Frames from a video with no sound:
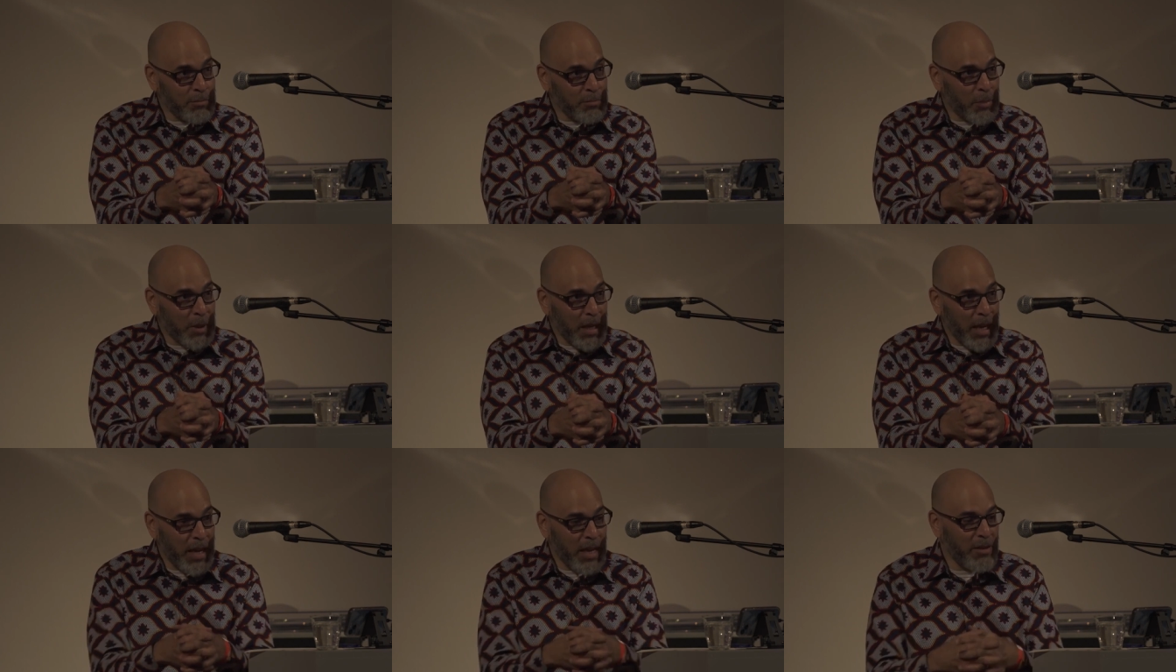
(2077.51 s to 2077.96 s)

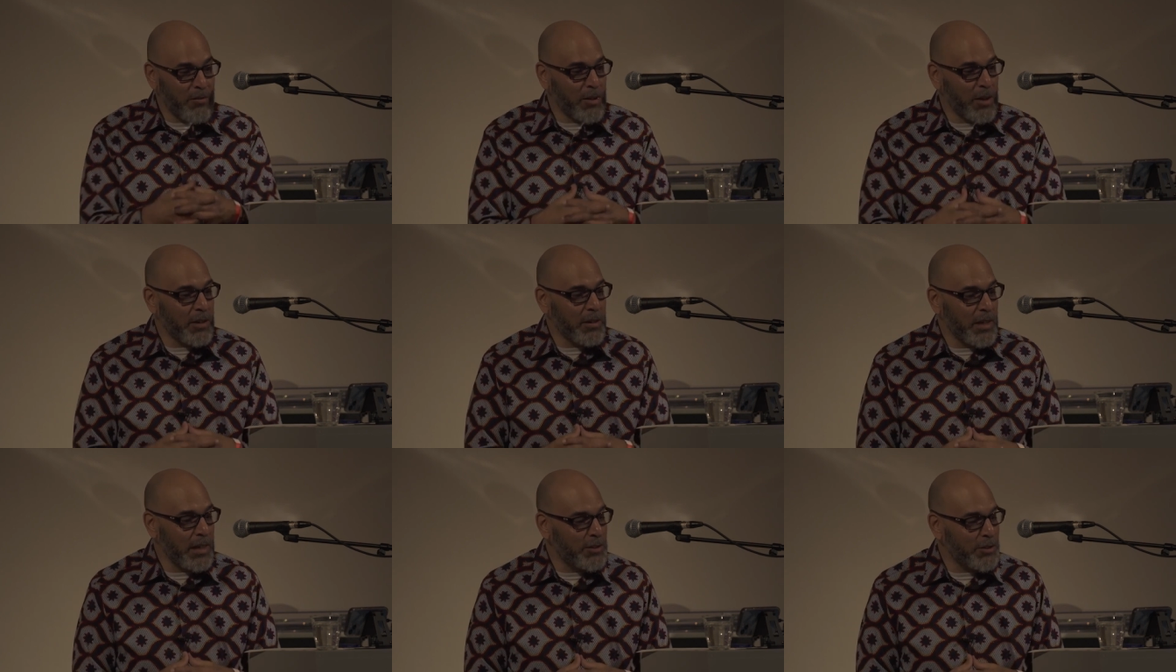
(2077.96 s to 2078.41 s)

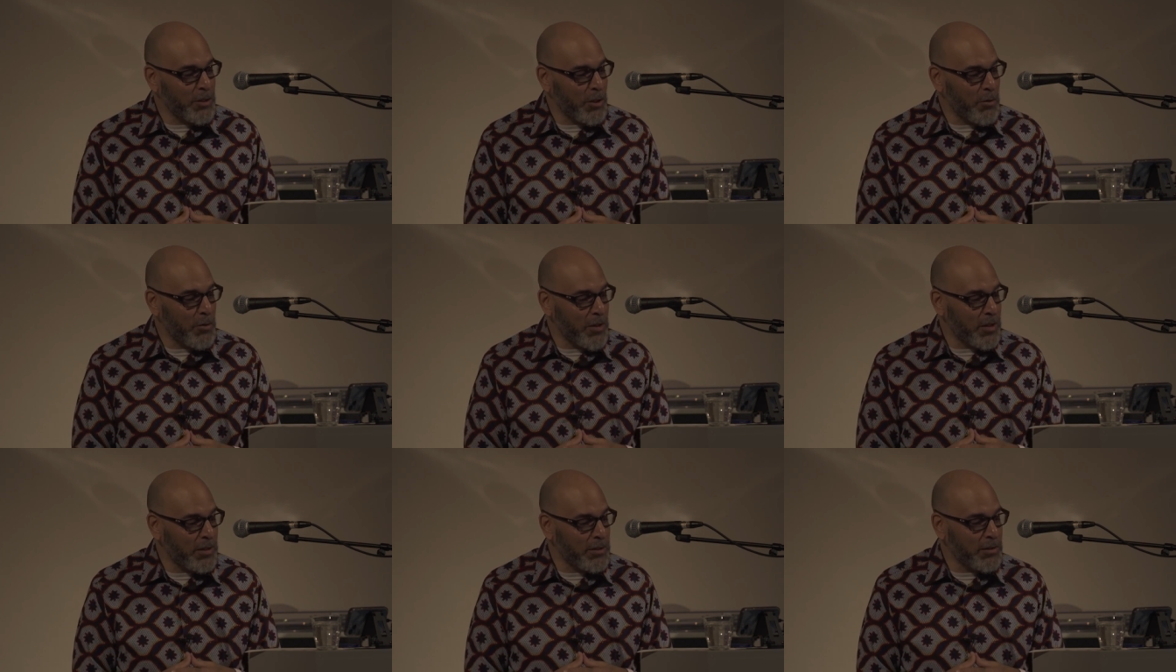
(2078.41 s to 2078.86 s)
behavior, and
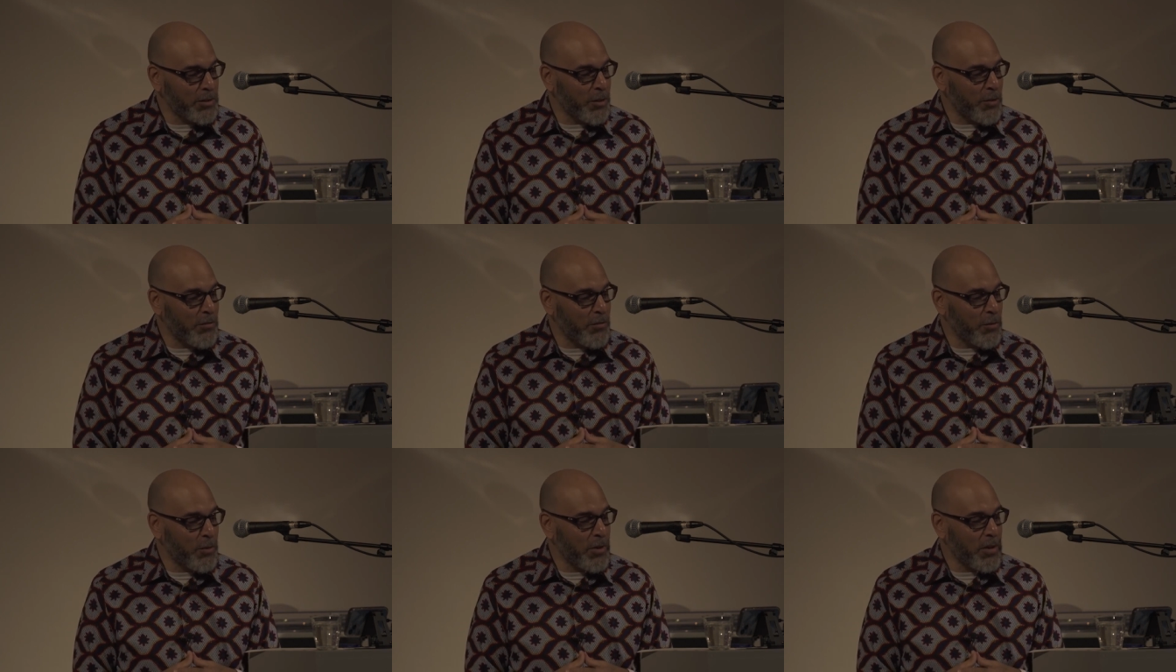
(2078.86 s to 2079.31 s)
so on and
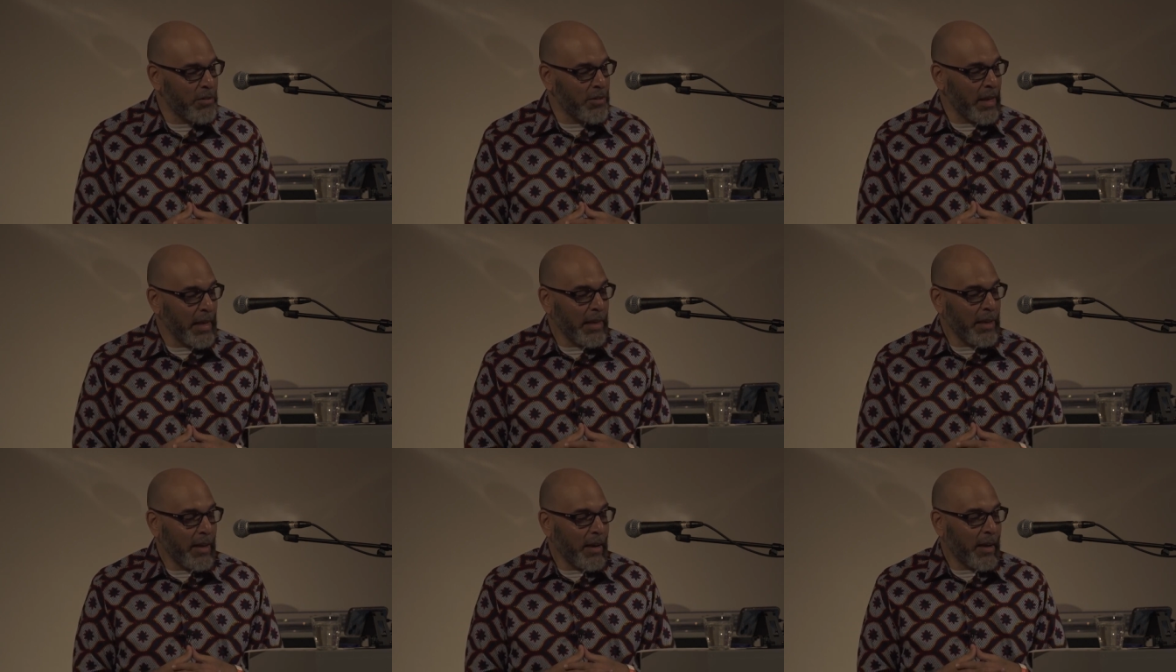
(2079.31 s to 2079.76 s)
so forth,